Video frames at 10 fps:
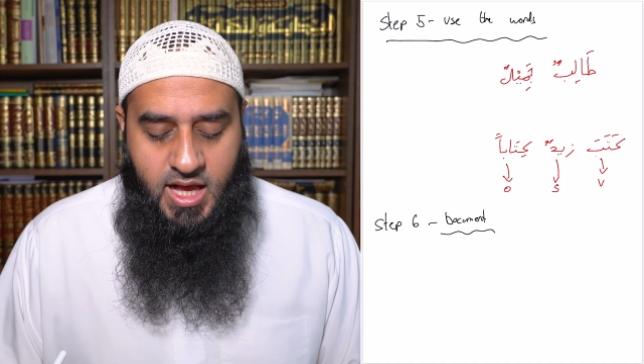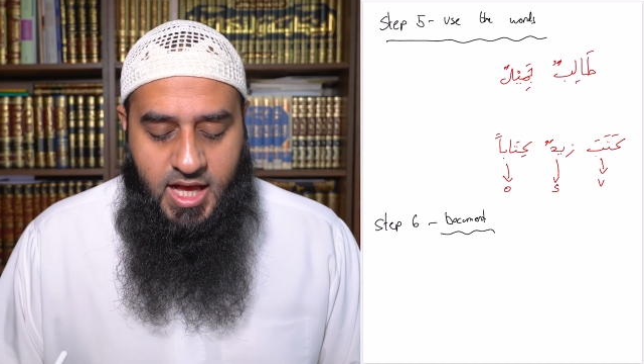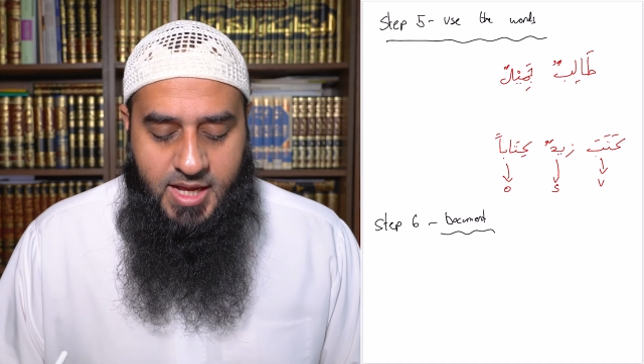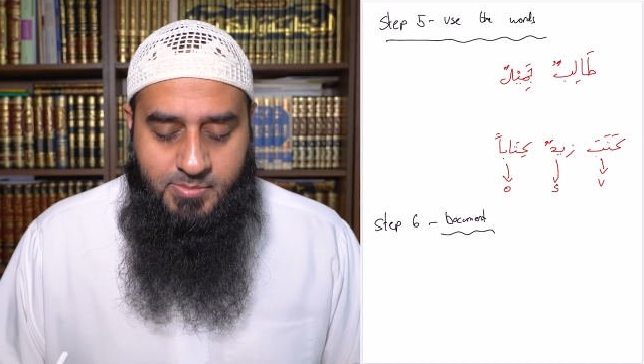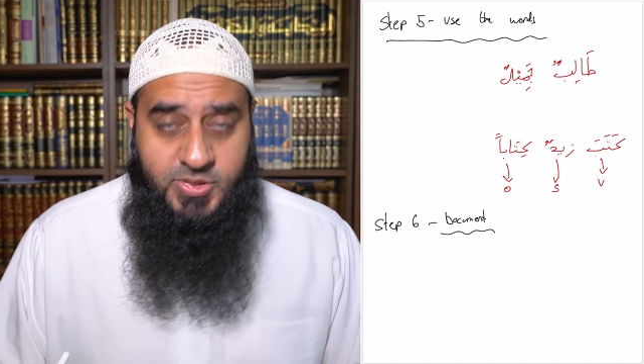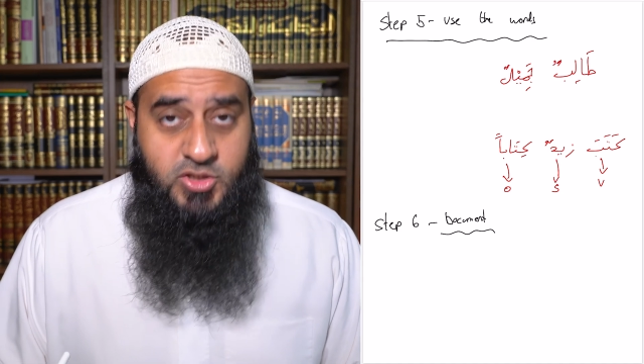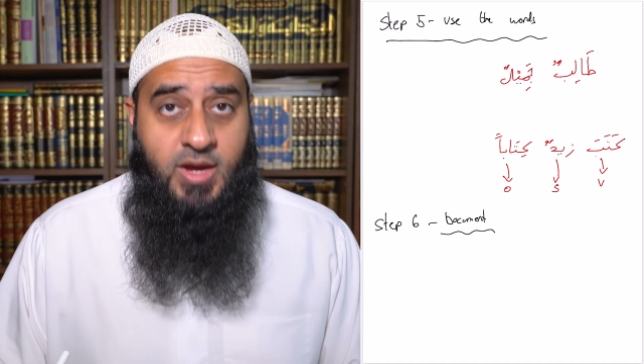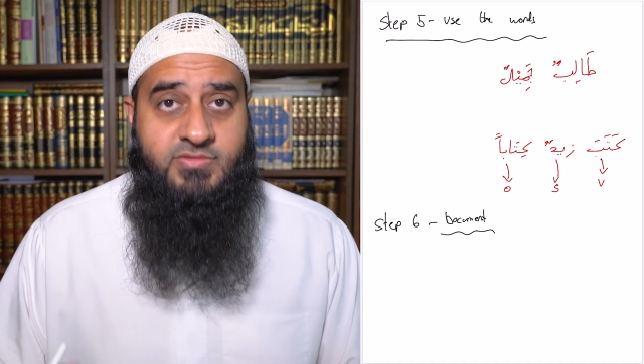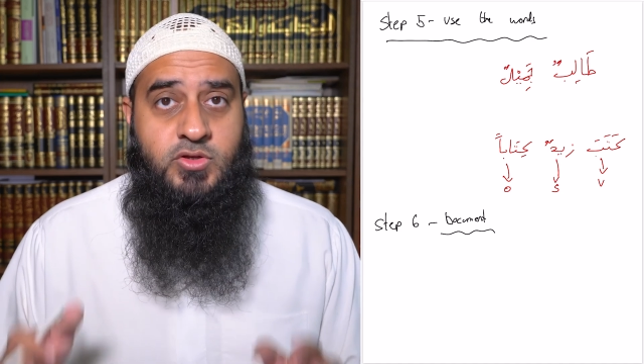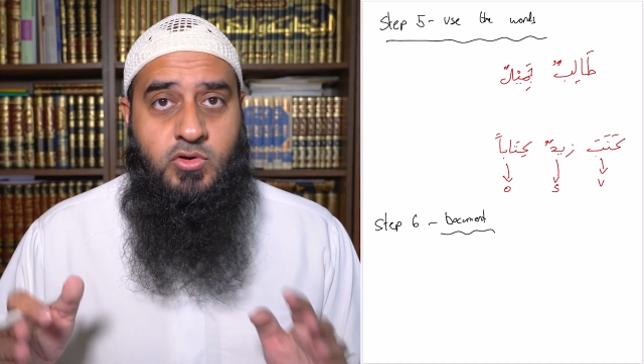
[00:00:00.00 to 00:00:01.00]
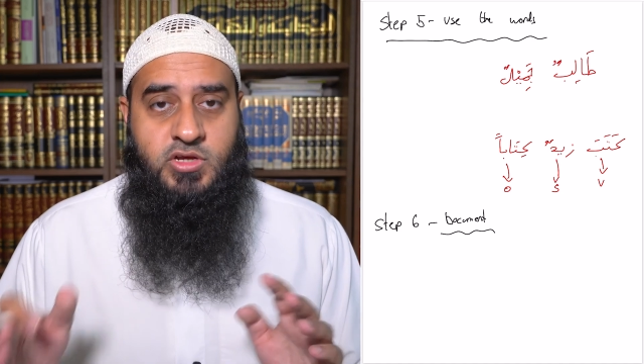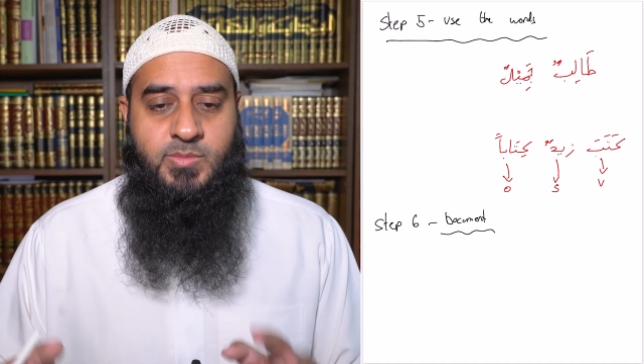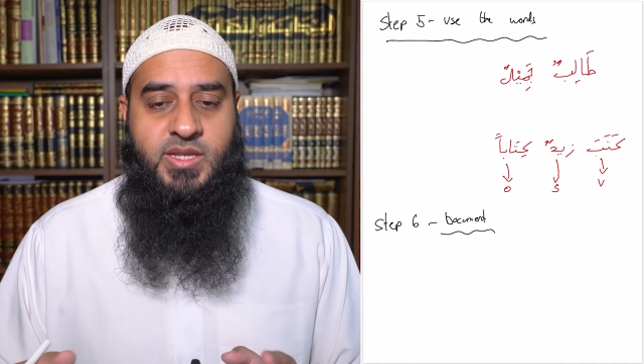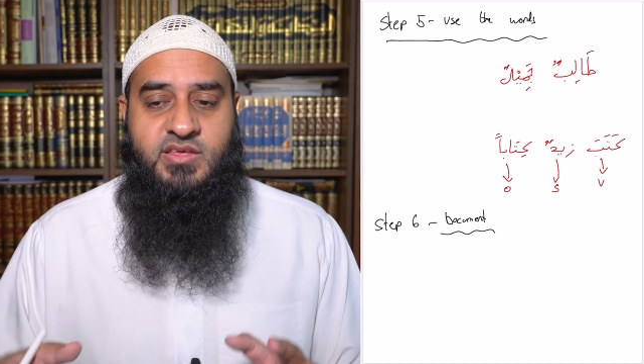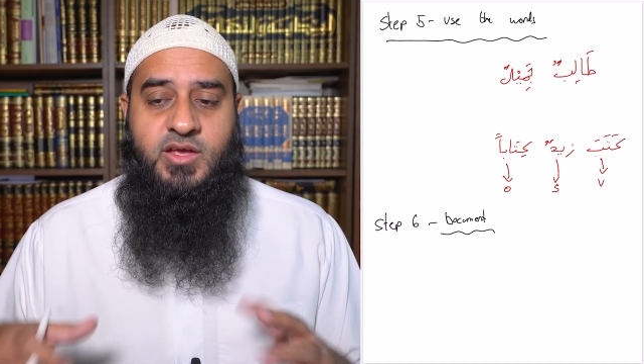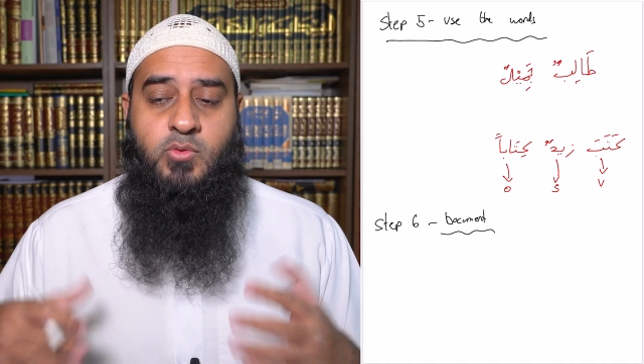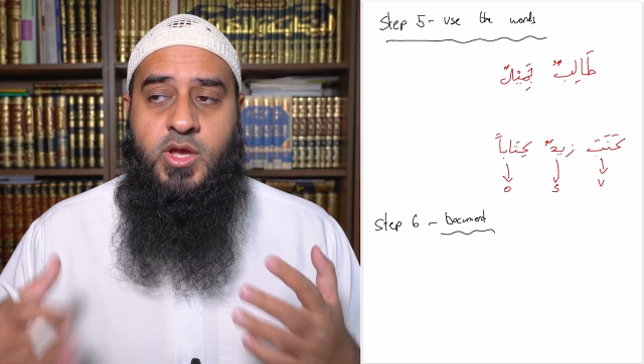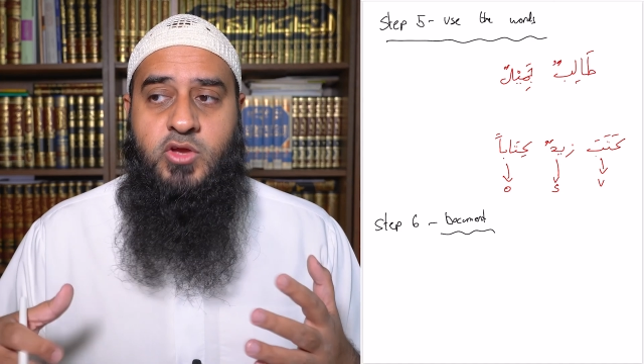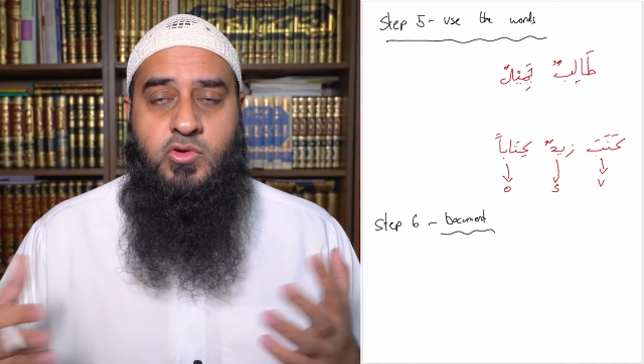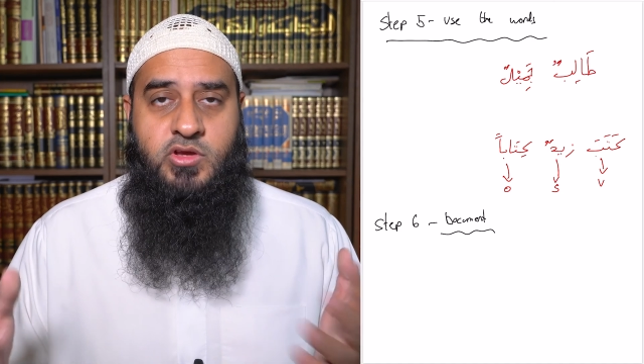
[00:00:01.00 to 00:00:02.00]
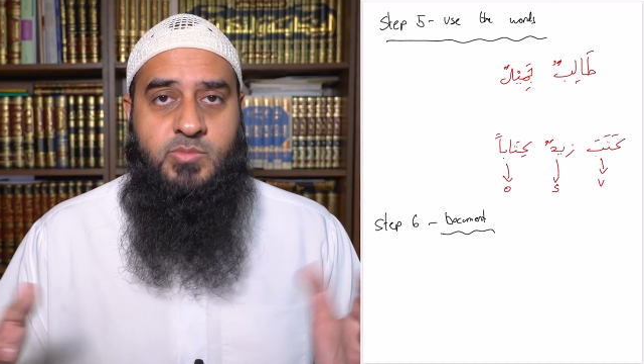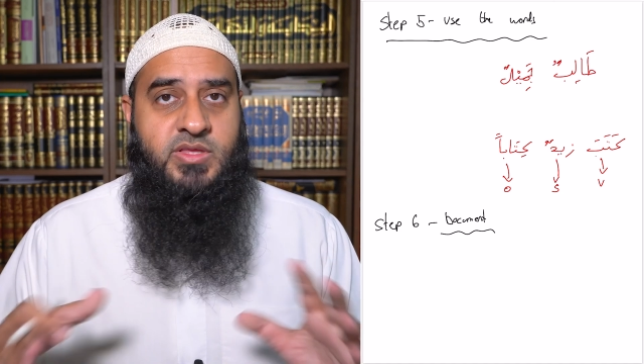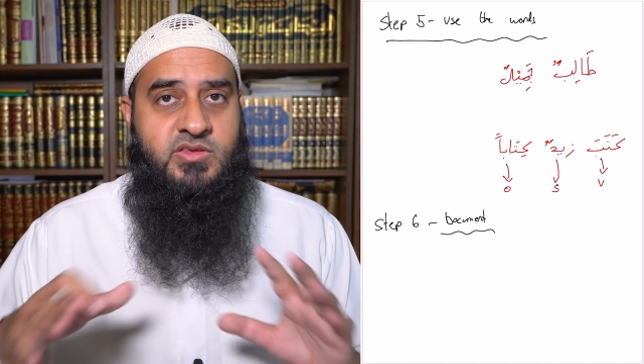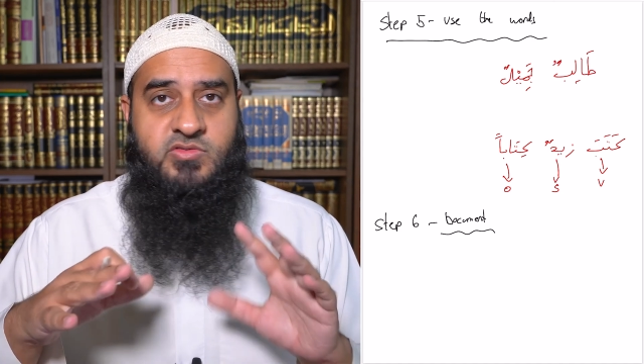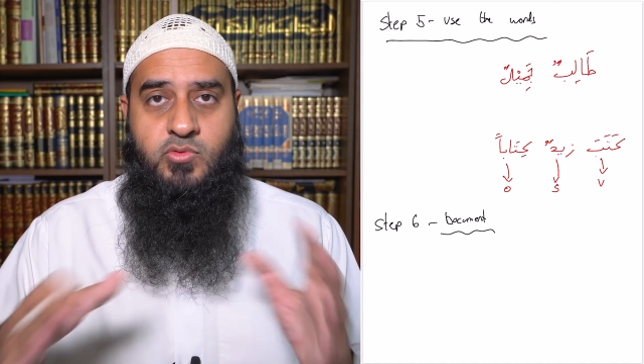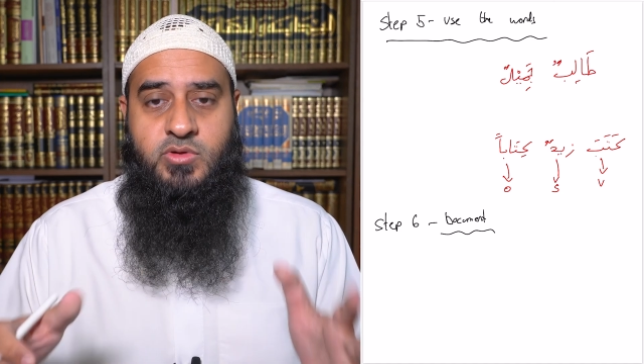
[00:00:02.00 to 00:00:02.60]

But you have to document this. Now, where you document it is all